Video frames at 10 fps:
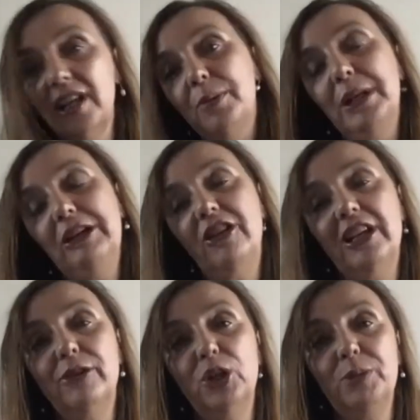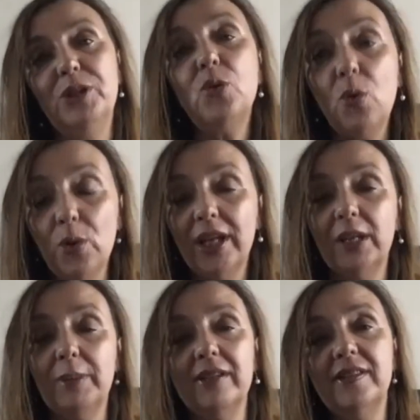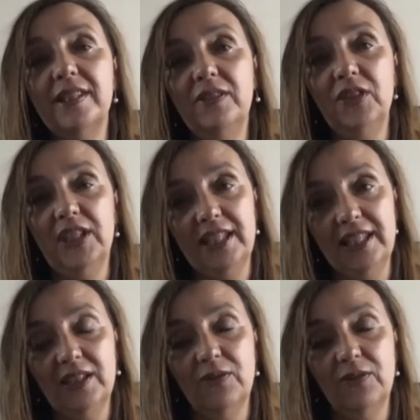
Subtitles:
Amelia and I are going to be talking about CVs